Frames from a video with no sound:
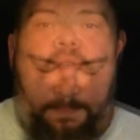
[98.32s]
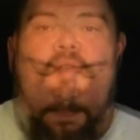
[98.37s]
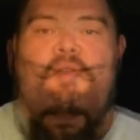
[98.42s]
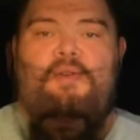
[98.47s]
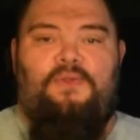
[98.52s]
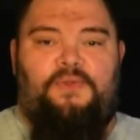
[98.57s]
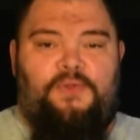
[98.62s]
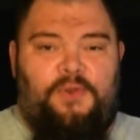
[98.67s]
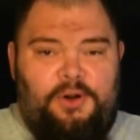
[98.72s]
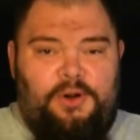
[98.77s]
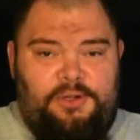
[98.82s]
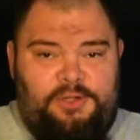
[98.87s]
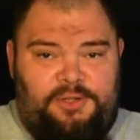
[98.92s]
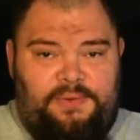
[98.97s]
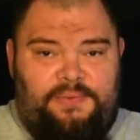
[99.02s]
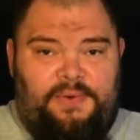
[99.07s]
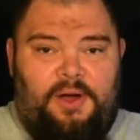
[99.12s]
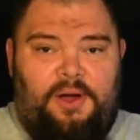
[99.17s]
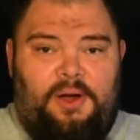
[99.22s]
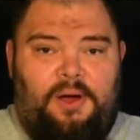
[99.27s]
First
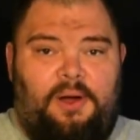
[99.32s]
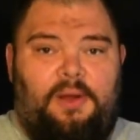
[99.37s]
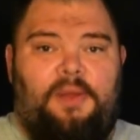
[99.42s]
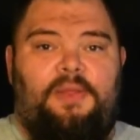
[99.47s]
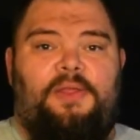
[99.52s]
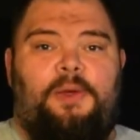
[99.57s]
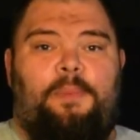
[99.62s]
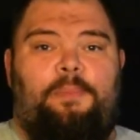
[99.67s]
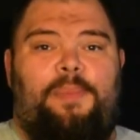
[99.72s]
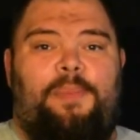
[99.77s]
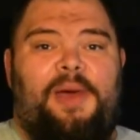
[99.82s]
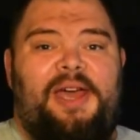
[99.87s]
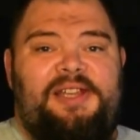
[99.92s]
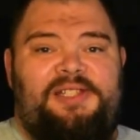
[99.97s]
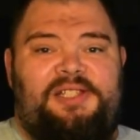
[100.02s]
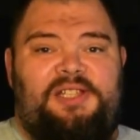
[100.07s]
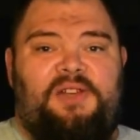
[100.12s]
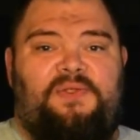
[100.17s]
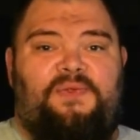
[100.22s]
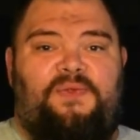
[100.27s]
of all, the
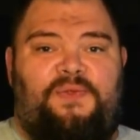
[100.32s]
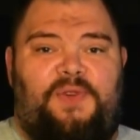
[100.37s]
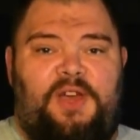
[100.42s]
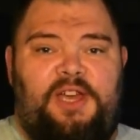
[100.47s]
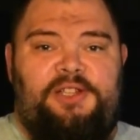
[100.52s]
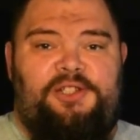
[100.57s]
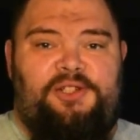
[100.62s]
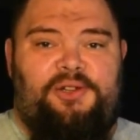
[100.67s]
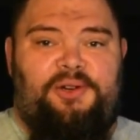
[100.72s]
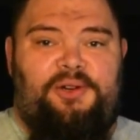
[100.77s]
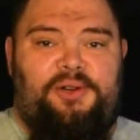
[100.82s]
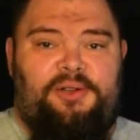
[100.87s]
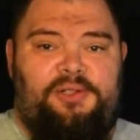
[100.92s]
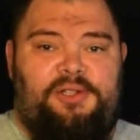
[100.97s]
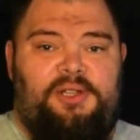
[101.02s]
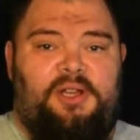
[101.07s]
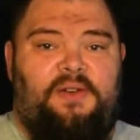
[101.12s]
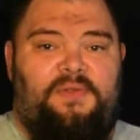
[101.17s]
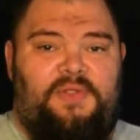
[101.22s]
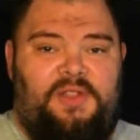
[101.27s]
basic
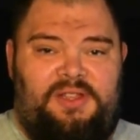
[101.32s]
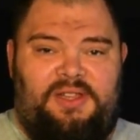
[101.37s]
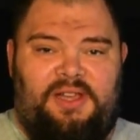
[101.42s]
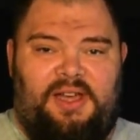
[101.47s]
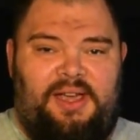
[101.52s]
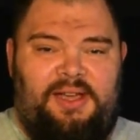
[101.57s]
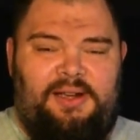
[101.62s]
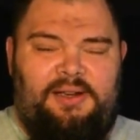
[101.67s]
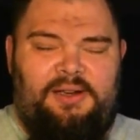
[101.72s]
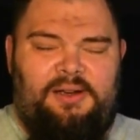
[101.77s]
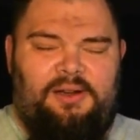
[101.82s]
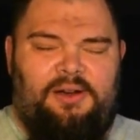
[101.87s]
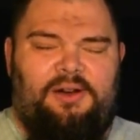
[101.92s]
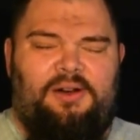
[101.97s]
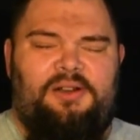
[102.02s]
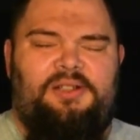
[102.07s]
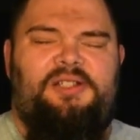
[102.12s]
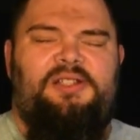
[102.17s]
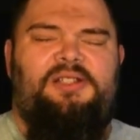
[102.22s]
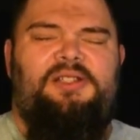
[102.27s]
features of the Titan
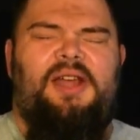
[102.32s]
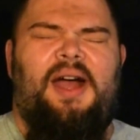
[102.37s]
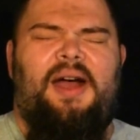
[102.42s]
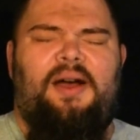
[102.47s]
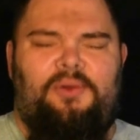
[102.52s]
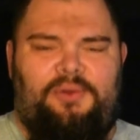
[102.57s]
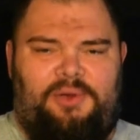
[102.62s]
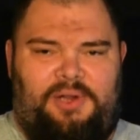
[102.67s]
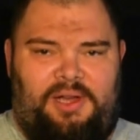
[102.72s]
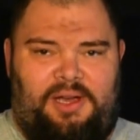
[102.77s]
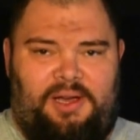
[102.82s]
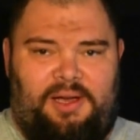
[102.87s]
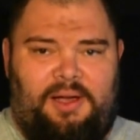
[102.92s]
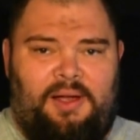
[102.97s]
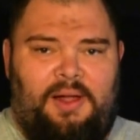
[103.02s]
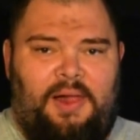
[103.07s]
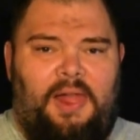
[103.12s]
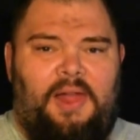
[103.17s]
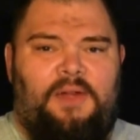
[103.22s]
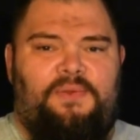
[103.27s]
are astounding
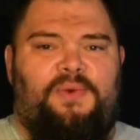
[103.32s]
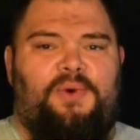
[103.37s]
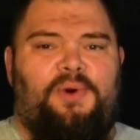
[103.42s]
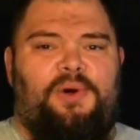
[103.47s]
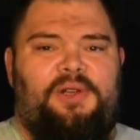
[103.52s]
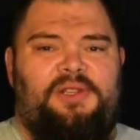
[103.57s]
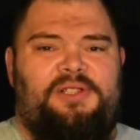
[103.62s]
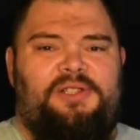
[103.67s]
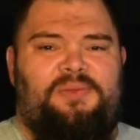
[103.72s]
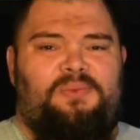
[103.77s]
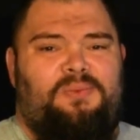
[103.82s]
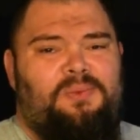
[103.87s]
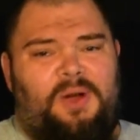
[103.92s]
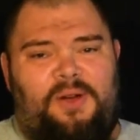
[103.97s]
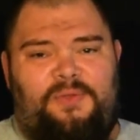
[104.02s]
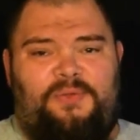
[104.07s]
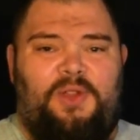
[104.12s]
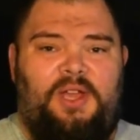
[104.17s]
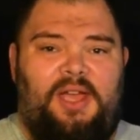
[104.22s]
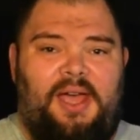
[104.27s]
for its
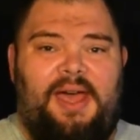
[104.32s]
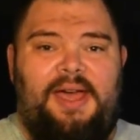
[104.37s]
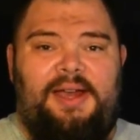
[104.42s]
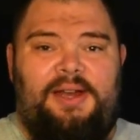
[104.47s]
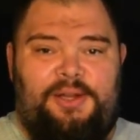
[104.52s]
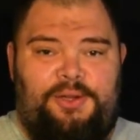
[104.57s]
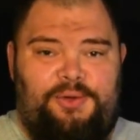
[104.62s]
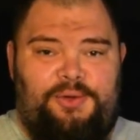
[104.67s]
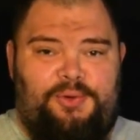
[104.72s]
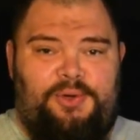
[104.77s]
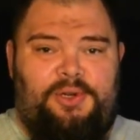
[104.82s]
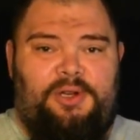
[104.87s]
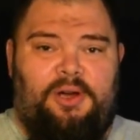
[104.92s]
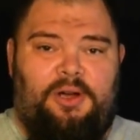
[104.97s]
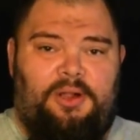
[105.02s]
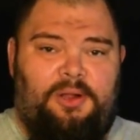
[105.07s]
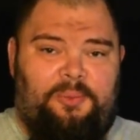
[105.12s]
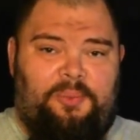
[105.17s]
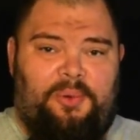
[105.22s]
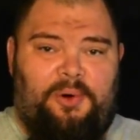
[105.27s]
roughly
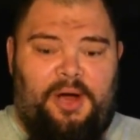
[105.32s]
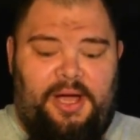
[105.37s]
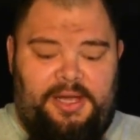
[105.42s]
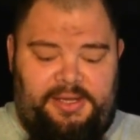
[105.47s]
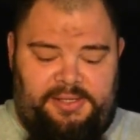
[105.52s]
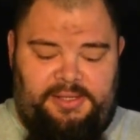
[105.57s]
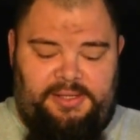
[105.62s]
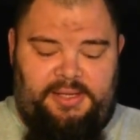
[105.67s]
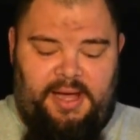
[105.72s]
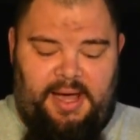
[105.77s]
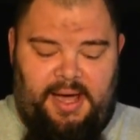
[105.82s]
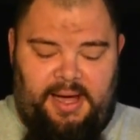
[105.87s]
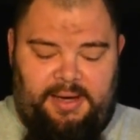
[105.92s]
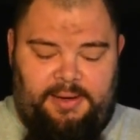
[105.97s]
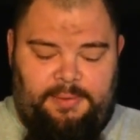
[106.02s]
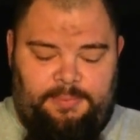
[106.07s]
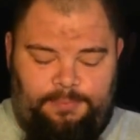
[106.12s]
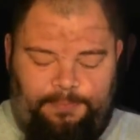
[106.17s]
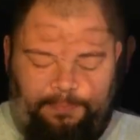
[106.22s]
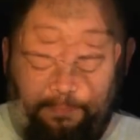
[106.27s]
$800 price
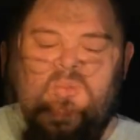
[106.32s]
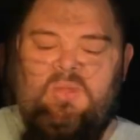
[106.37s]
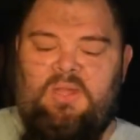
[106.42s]
tag.